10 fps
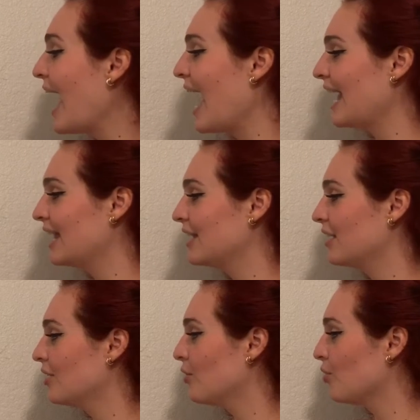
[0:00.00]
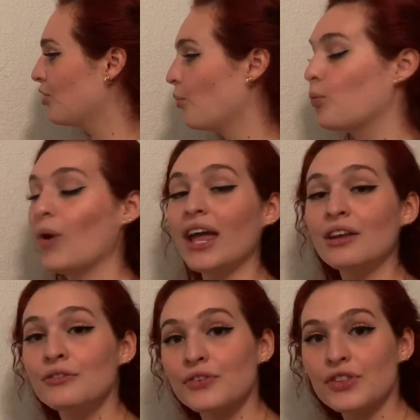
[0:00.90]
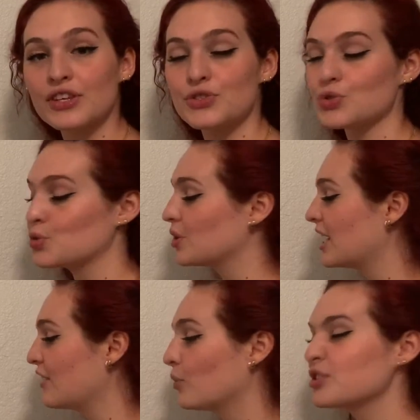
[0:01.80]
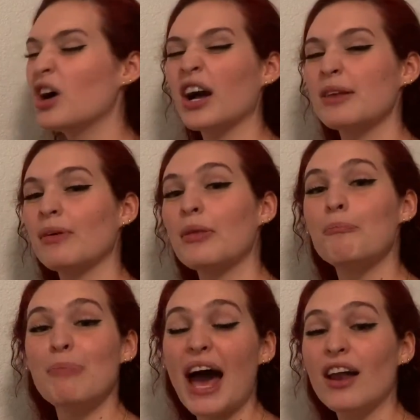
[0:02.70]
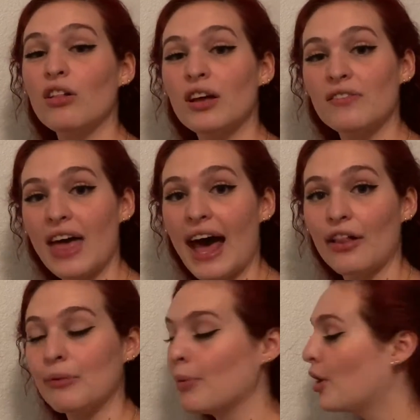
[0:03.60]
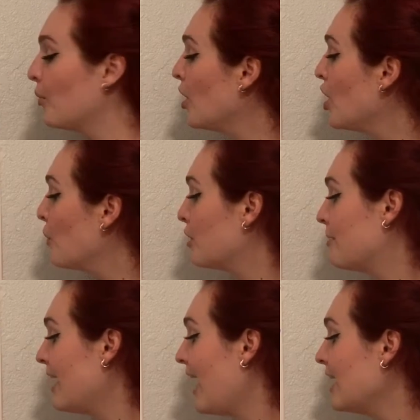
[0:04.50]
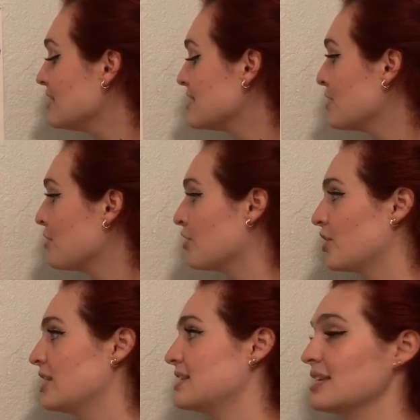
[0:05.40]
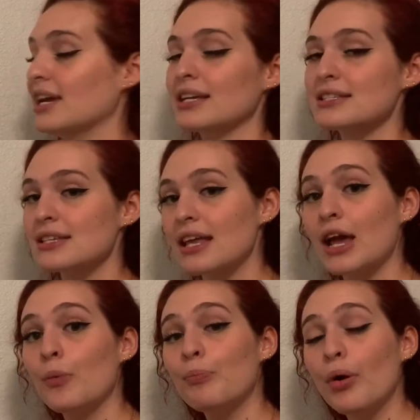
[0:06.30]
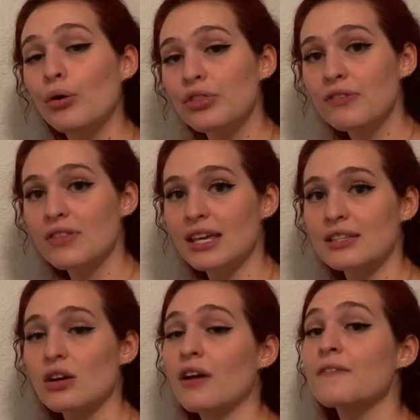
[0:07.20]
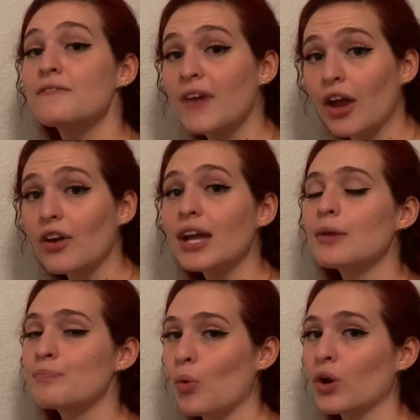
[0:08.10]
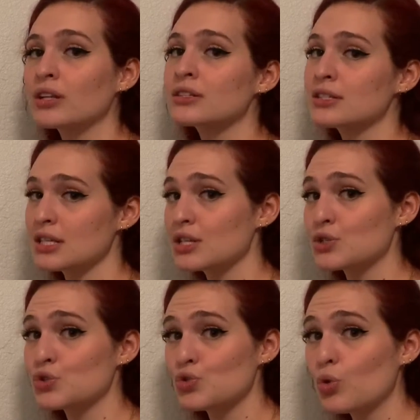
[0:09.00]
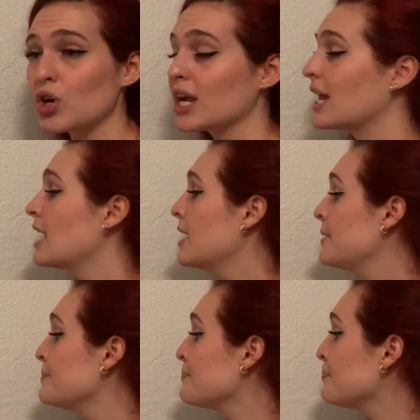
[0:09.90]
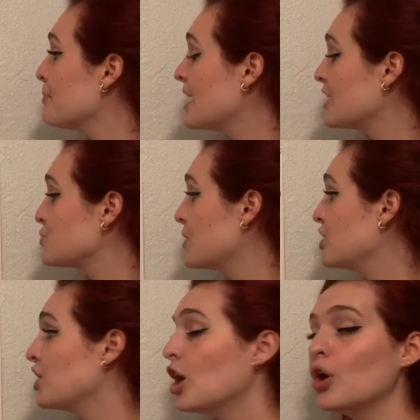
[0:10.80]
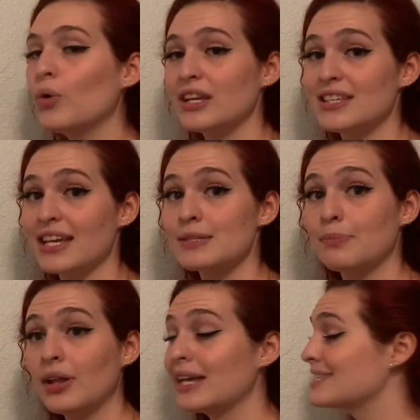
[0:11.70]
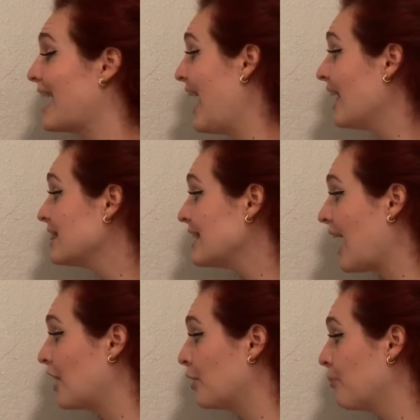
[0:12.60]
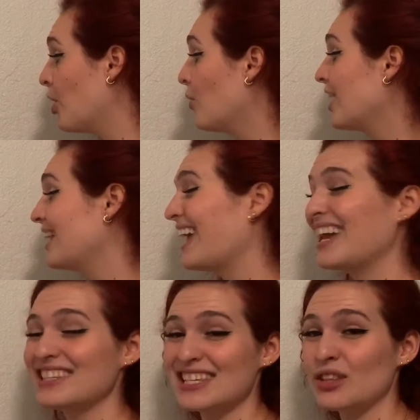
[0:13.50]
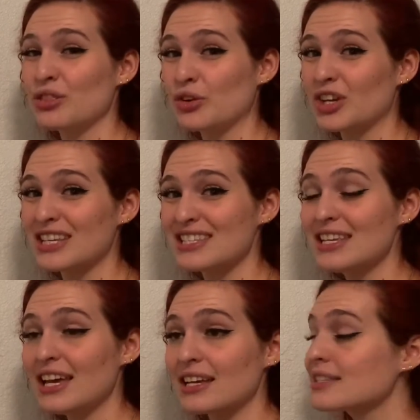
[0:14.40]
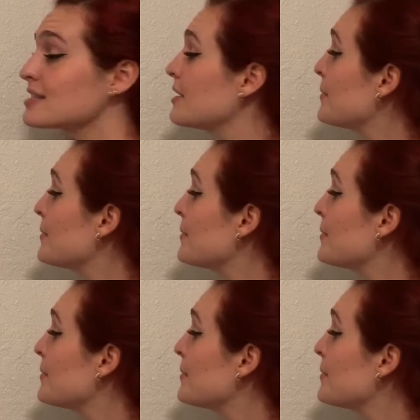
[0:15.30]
And the when for this story, if we're talking about the Battle of the Alamo, would be 1836. Now, both of these are very important to the story because we know it takes place at the Alamo in 1836.